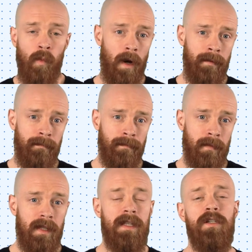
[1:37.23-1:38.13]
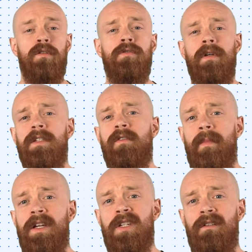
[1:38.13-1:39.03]
One, digital
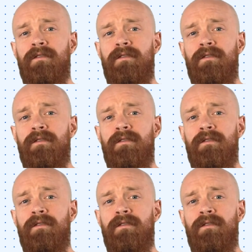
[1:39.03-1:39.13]
transformation